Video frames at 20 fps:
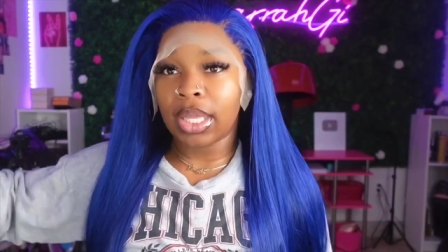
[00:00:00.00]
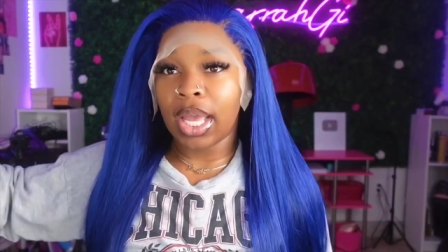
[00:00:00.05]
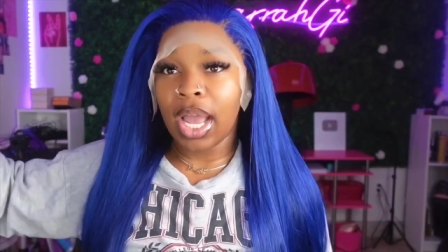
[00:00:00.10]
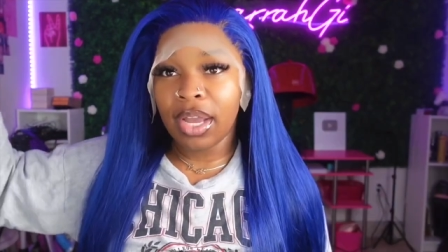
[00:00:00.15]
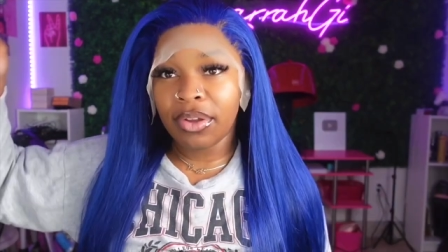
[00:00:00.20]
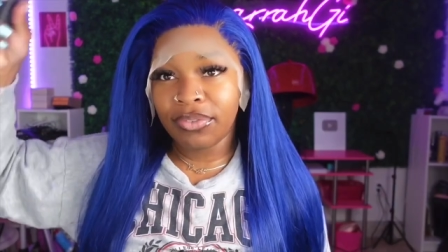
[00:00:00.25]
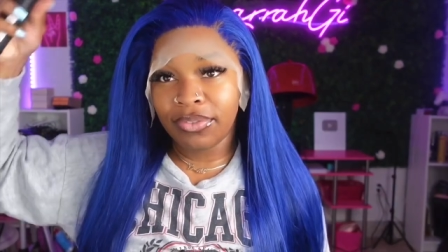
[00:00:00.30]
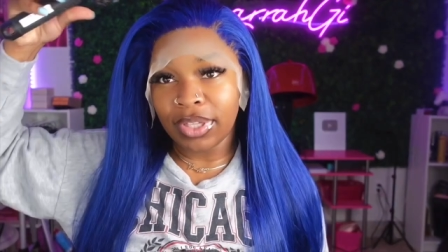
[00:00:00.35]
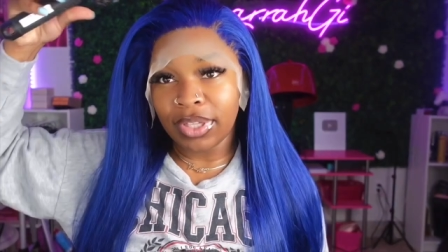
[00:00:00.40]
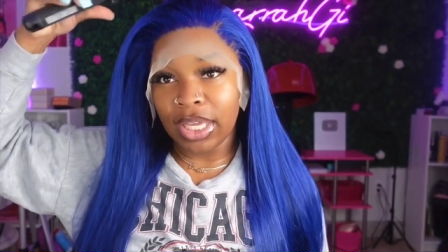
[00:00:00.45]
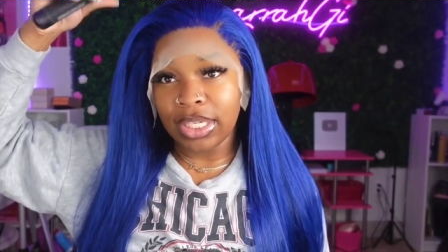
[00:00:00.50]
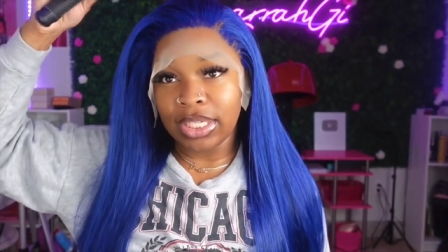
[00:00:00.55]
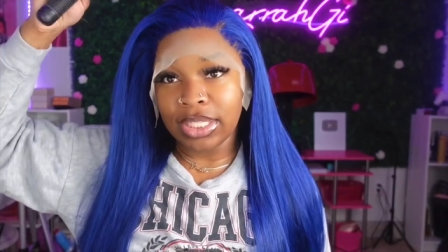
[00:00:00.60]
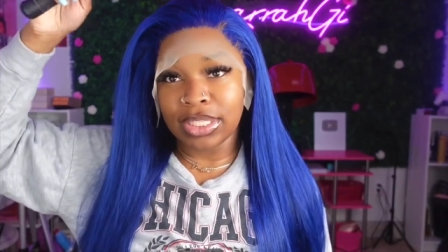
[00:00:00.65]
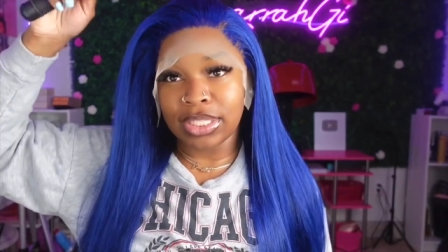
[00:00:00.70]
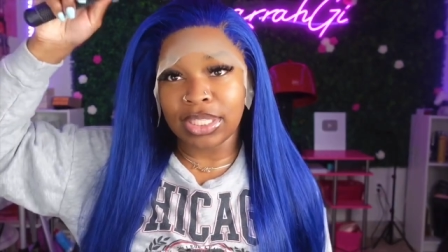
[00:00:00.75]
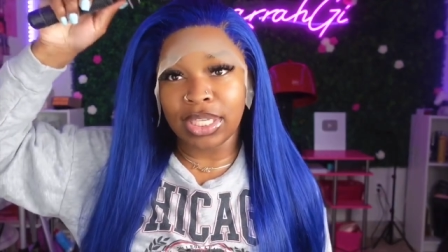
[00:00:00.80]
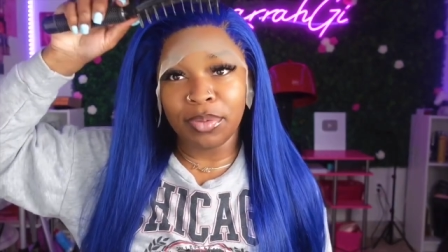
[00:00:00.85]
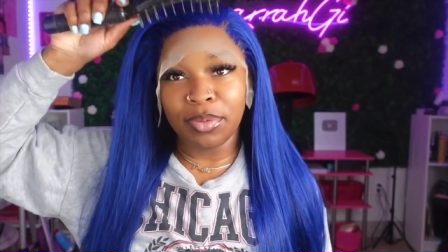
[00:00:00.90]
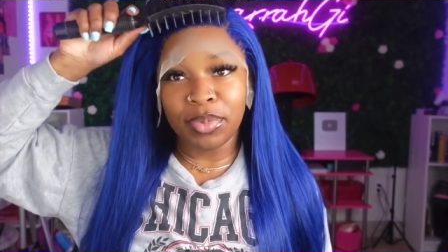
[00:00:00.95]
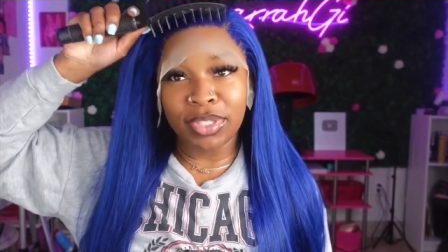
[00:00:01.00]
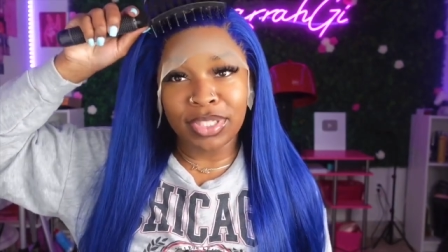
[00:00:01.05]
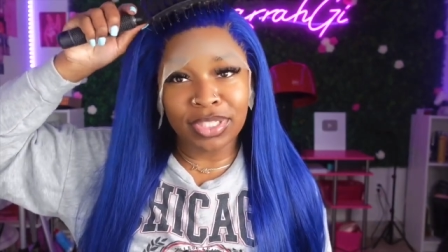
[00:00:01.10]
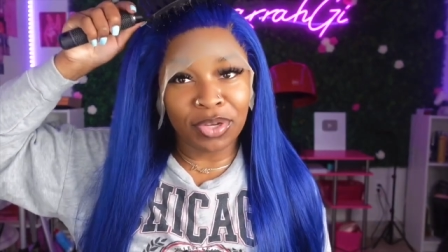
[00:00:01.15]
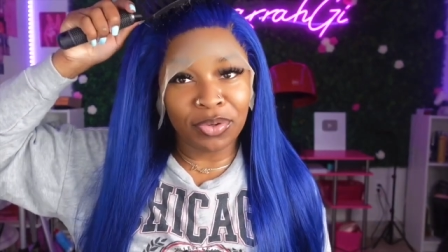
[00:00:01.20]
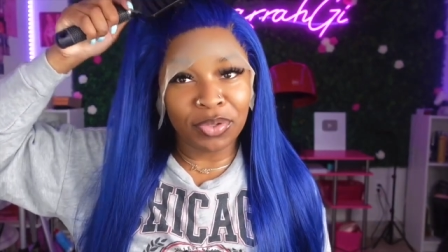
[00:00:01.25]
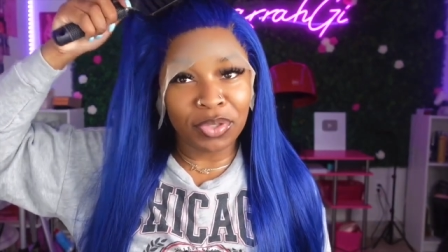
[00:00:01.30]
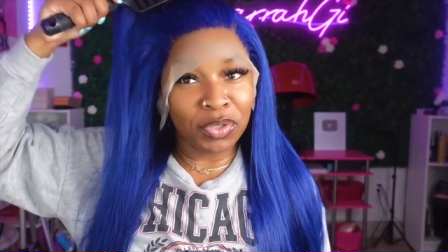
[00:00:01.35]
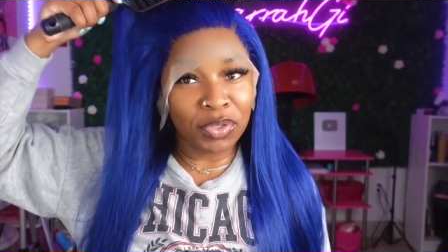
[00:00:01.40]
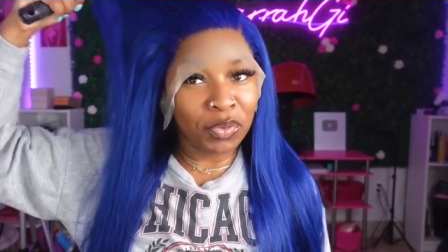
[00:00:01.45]
I feel like this is gonna be
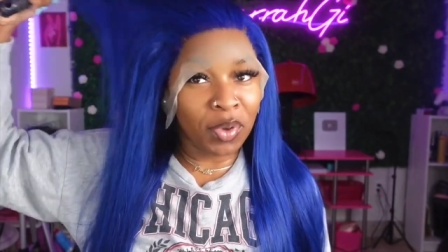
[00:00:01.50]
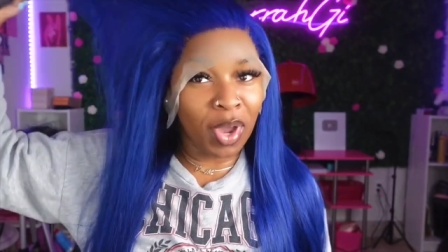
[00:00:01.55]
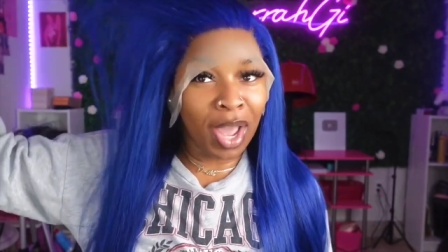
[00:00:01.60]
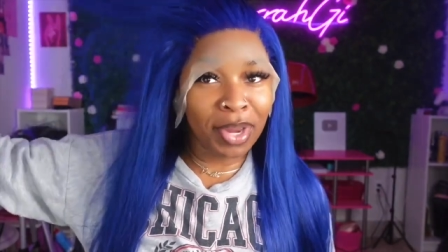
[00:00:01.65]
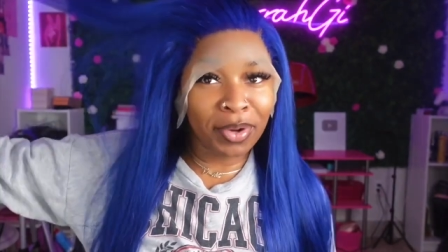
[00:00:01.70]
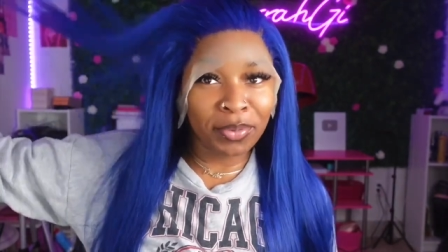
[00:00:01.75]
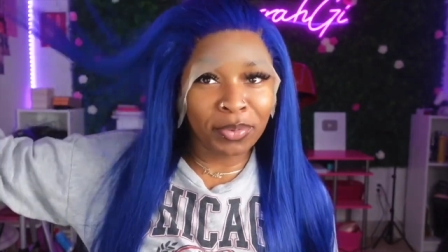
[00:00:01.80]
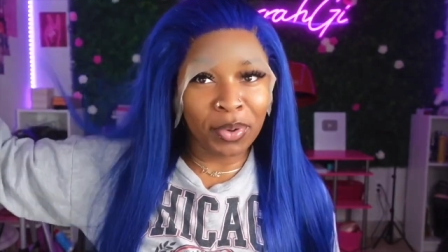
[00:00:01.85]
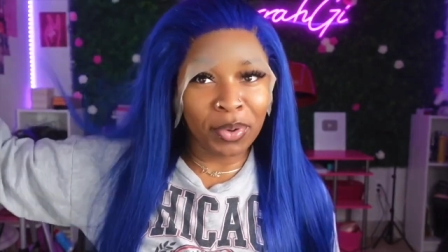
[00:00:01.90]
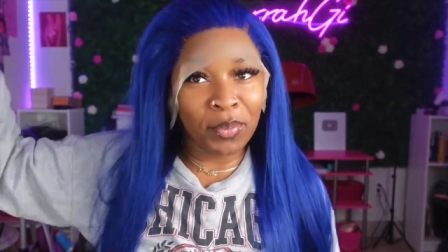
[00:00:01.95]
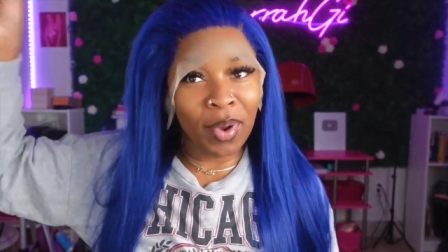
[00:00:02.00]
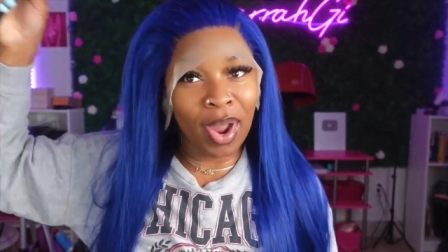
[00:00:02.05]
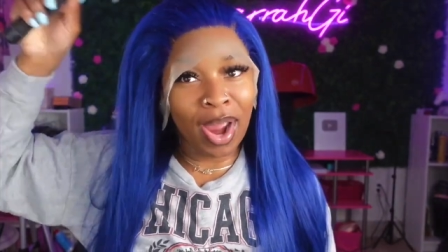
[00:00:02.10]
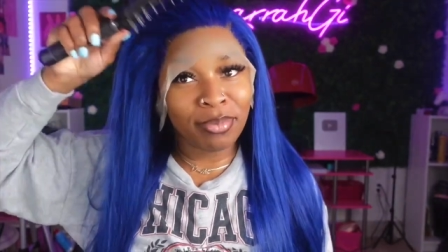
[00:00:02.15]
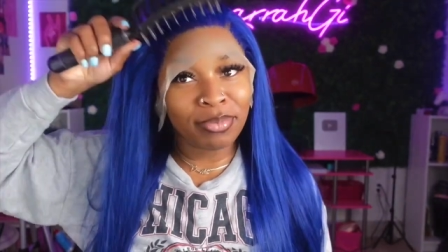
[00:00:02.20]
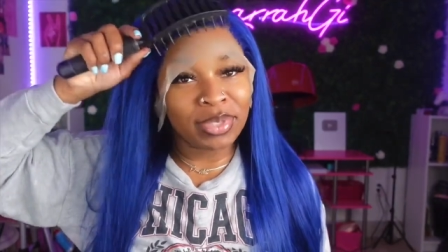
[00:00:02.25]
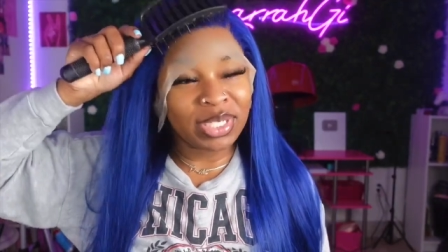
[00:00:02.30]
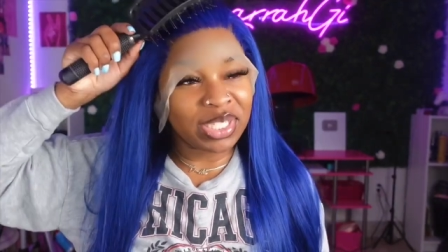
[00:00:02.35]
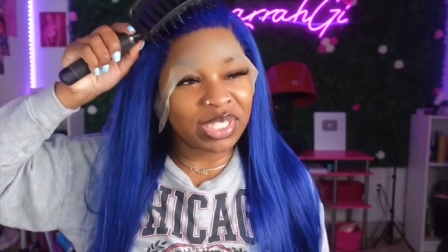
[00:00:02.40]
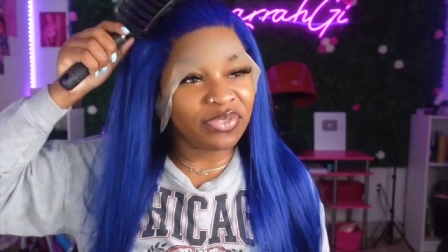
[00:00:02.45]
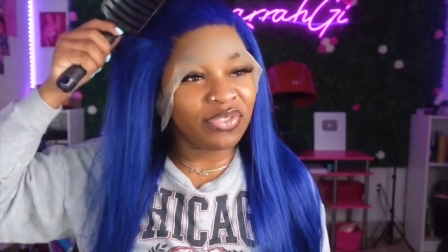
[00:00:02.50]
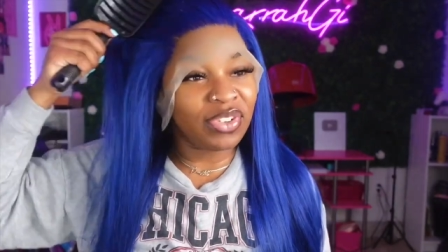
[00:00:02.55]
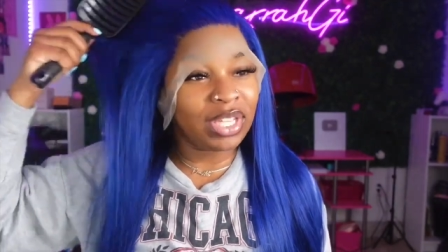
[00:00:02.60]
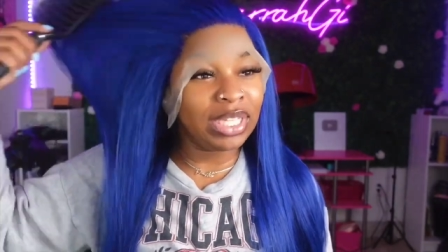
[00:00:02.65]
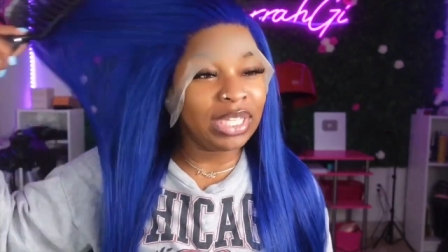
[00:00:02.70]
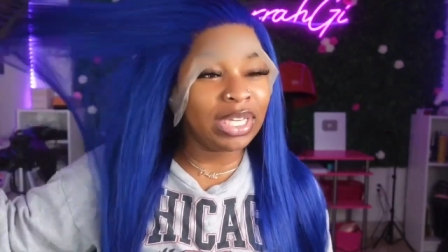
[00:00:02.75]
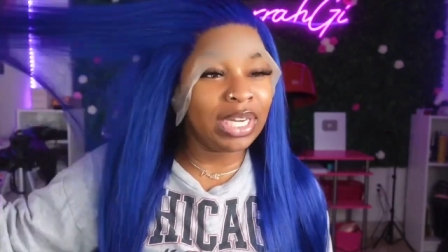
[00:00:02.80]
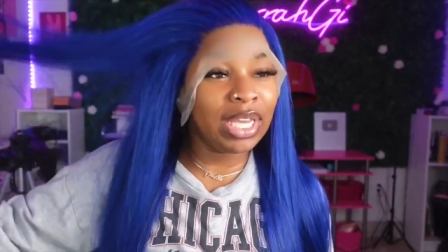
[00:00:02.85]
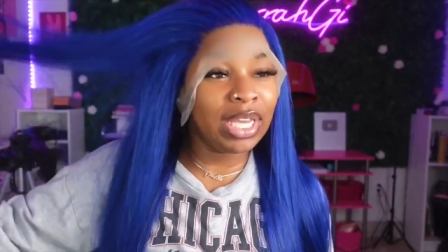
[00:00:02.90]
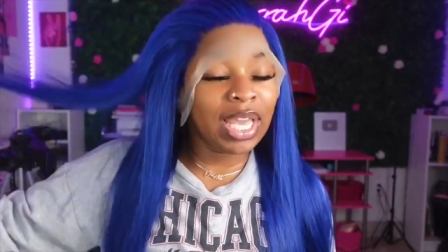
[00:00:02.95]
so cute. I don't know why, I'm just
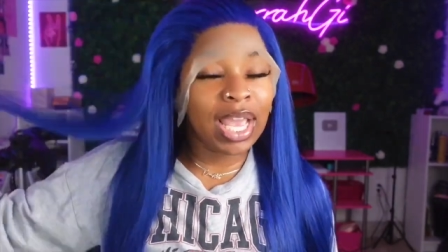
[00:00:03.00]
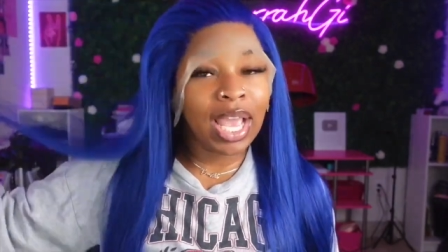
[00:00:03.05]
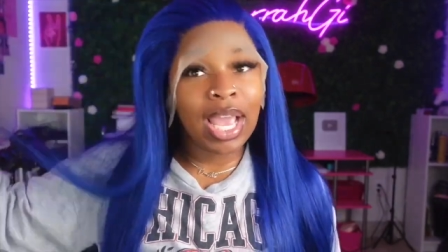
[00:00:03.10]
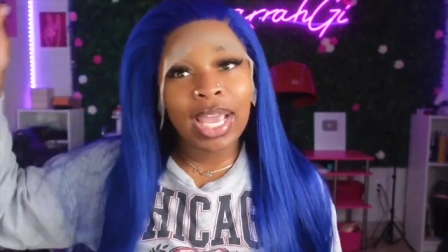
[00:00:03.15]
feeling it.